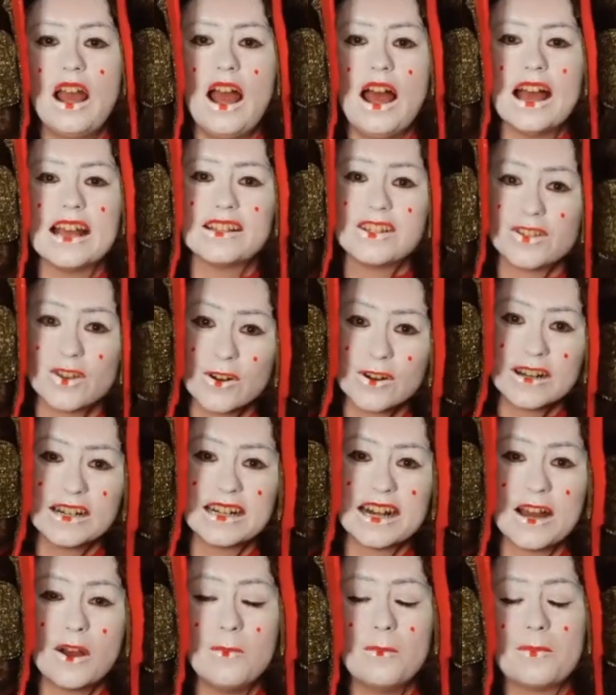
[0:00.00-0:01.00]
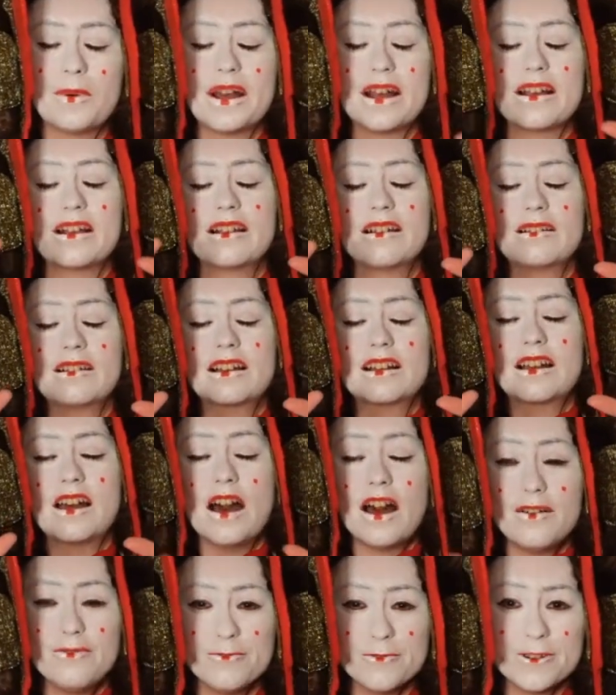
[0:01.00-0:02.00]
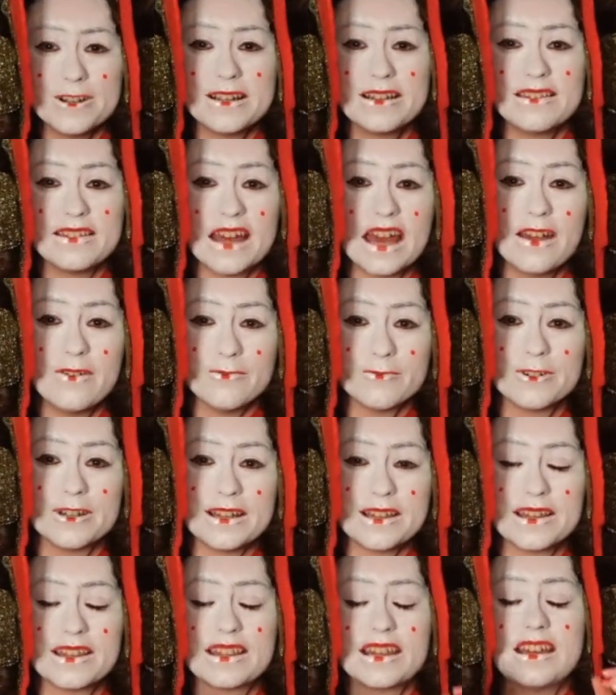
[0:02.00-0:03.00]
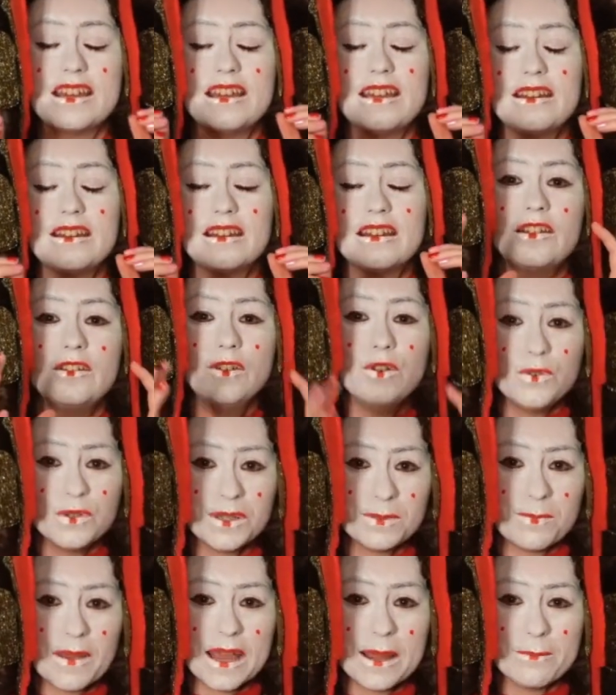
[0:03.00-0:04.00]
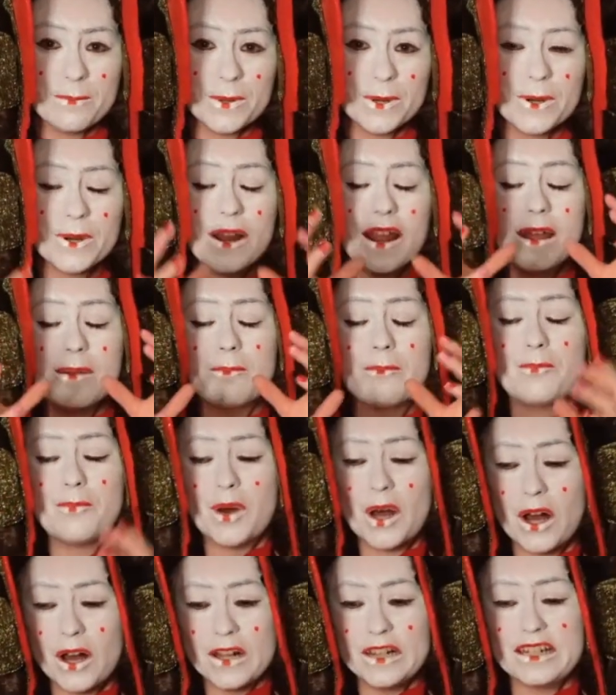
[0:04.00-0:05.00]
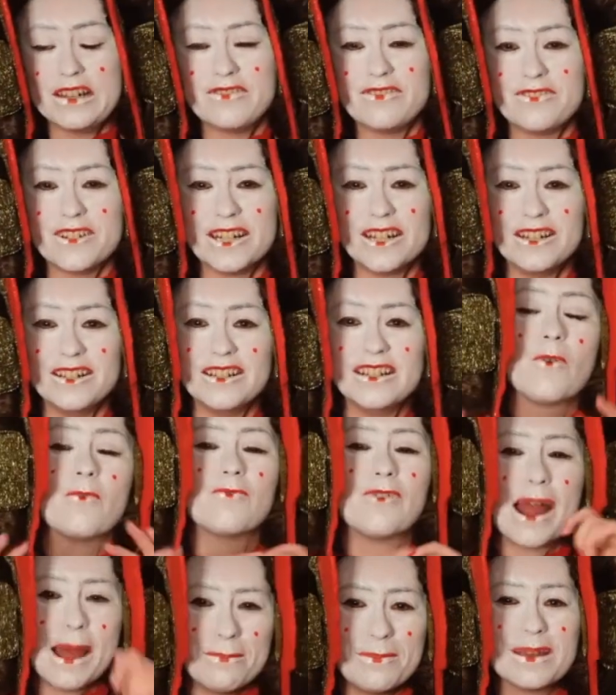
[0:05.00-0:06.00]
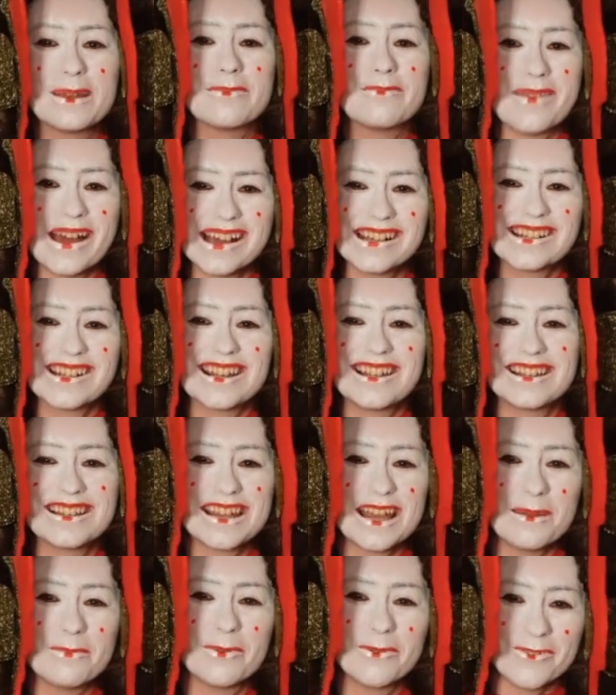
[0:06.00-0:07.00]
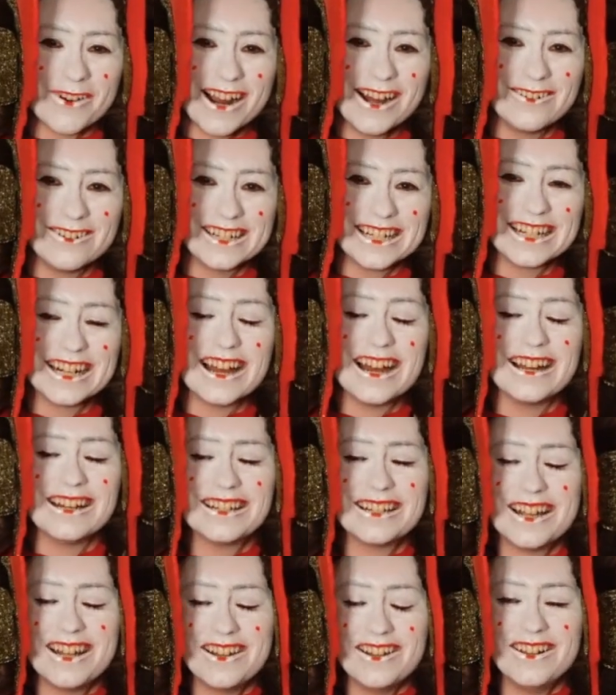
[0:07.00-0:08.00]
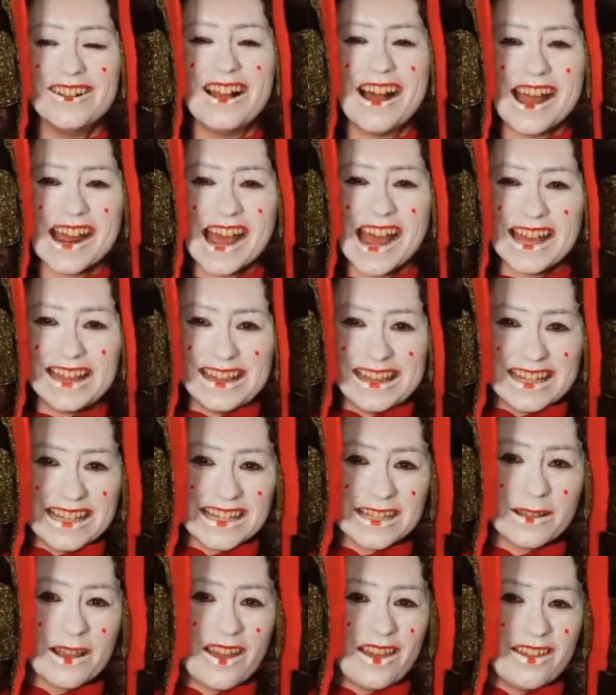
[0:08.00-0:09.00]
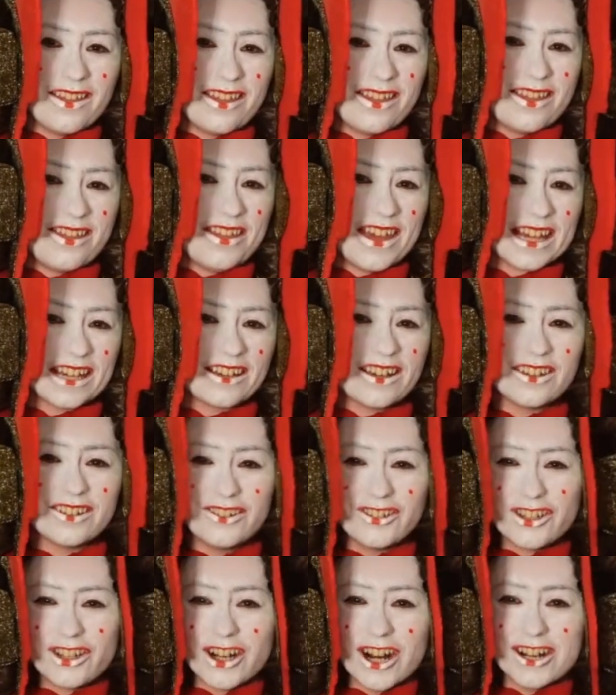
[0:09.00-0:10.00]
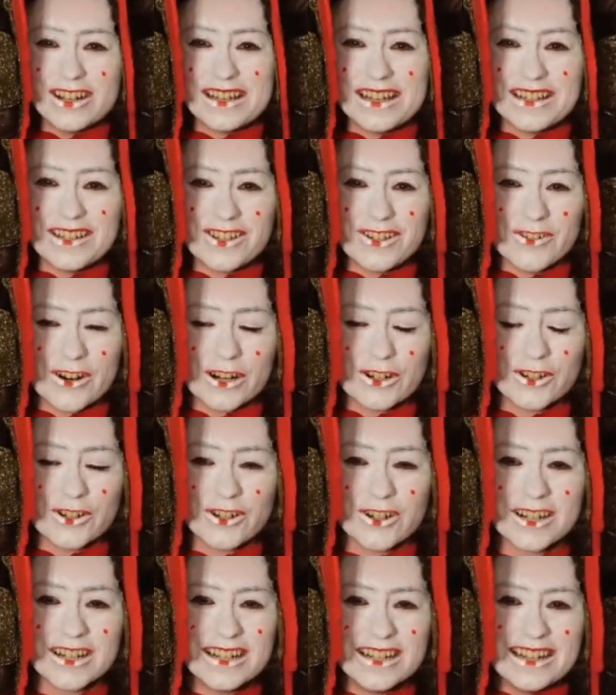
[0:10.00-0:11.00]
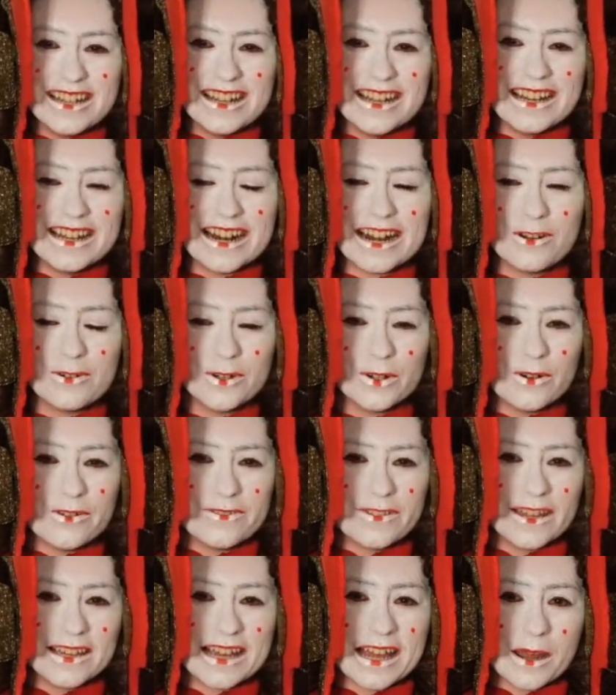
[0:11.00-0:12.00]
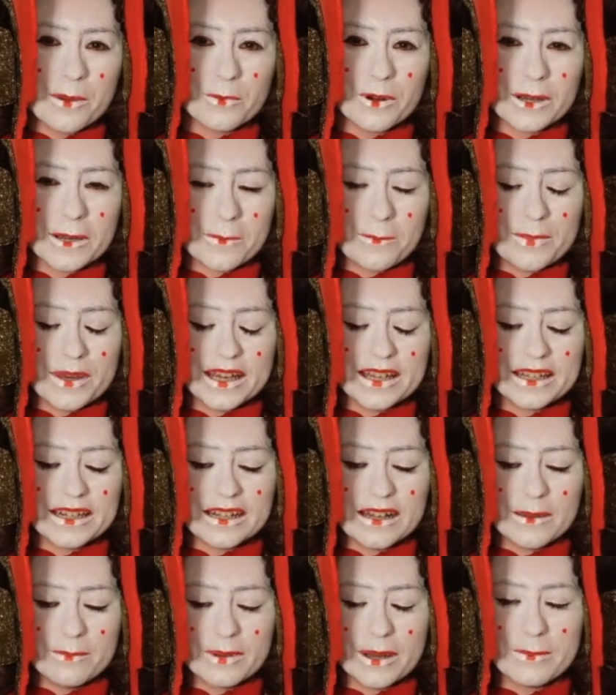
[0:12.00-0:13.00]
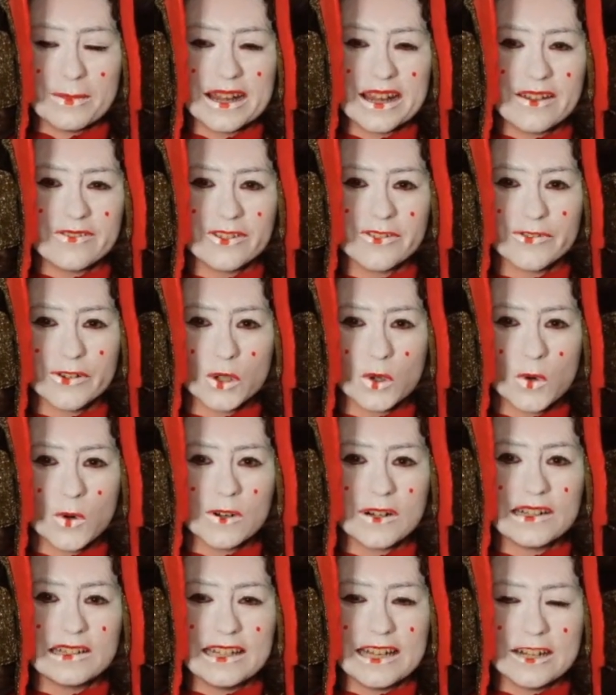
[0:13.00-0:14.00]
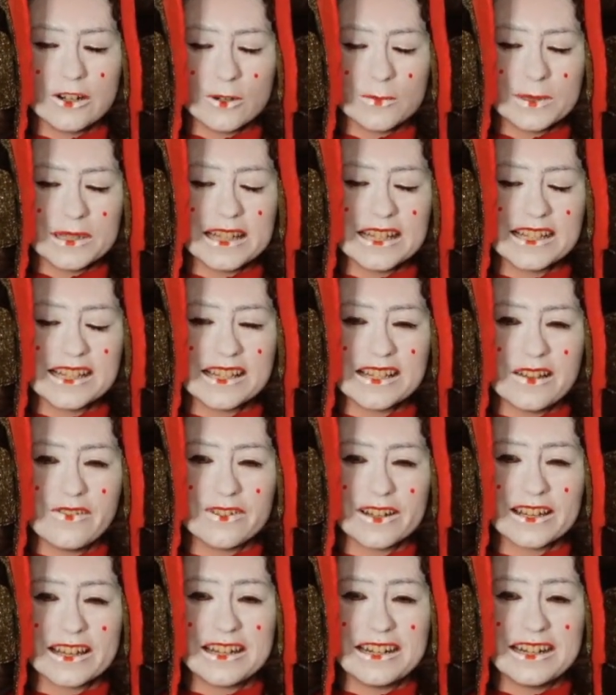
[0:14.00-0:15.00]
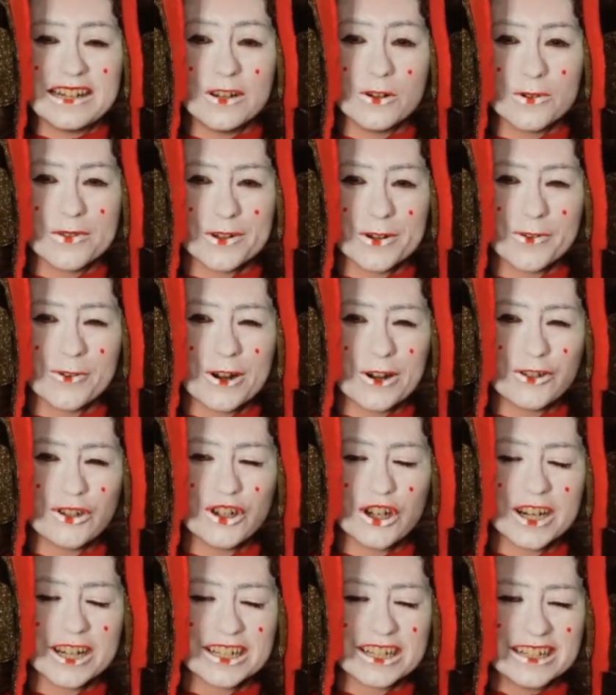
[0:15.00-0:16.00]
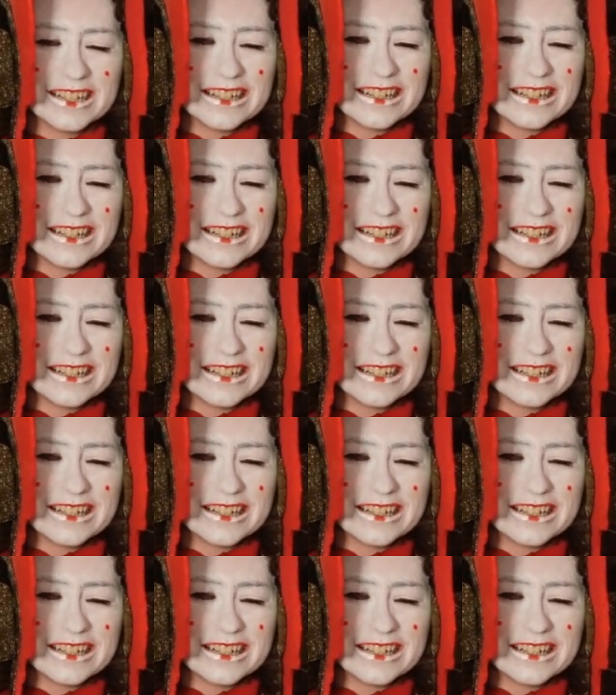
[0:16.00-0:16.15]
I started out by covering that wreath in newspaper and polyfill, wrapping masking tape around it until I had this thick, chunky structure. And I don't know if the camera can pick it up. I might have to record it later, but let's see if you can hear the crunching.